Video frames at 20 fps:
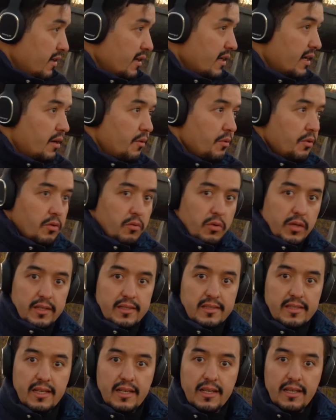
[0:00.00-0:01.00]
Now you want to
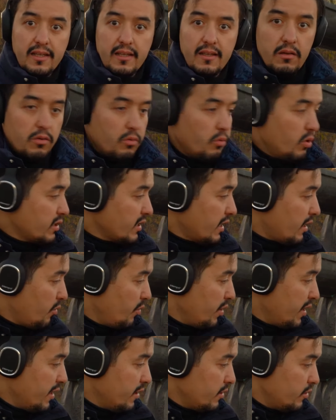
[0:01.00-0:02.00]
say, what are
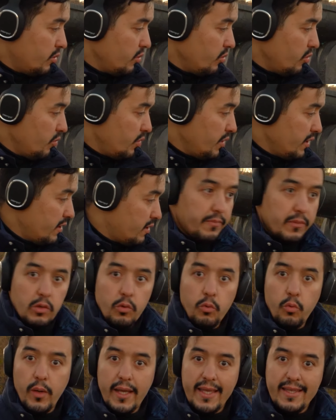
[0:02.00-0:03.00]
we going to do with
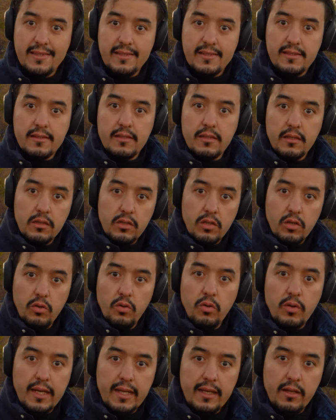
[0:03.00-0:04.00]
the wastes, the
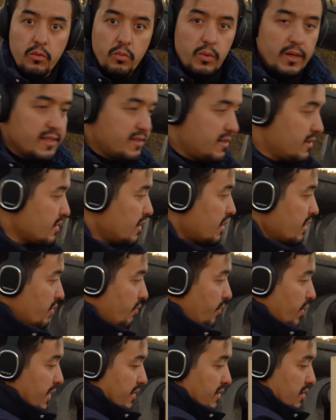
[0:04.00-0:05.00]
nuclear wastes that are
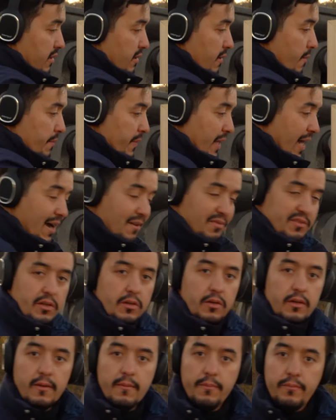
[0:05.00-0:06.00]
created
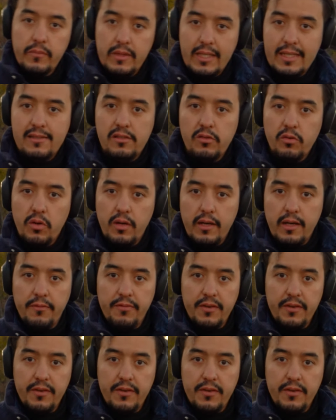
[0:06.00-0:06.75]
after these nuclear